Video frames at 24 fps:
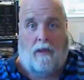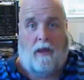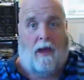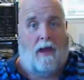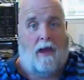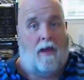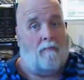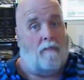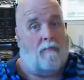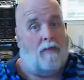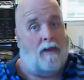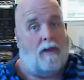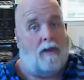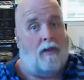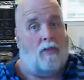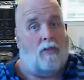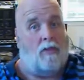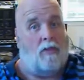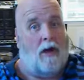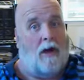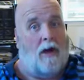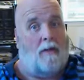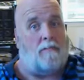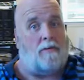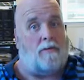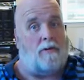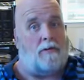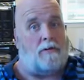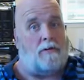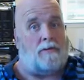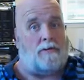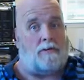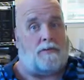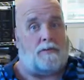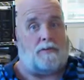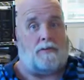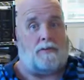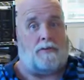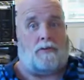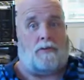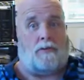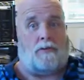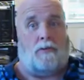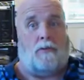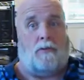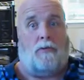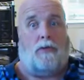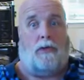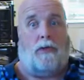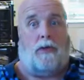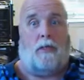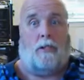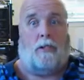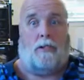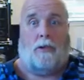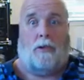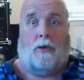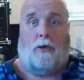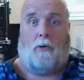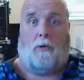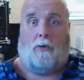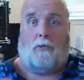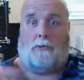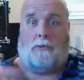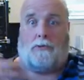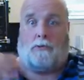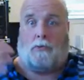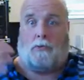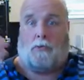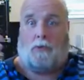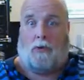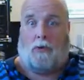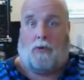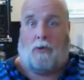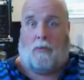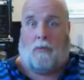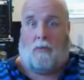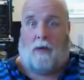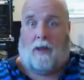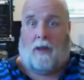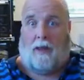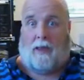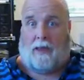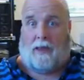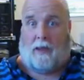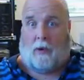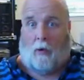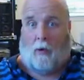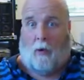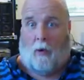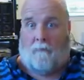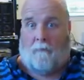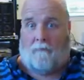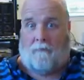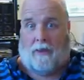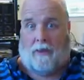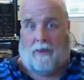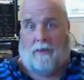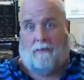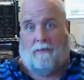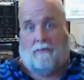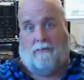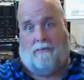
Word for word: How many kilometers is it to the local store where I get coffee?